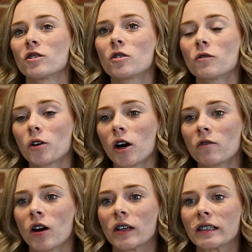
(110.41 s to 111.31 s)
so for
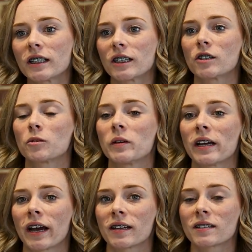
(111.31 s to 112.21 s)
our volunteers,
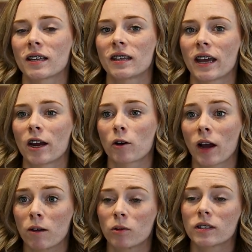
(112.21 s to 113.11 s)
we ask that they
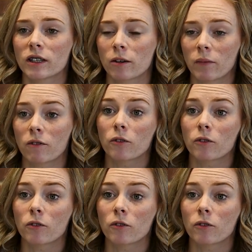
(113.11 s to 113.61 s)
are able to commit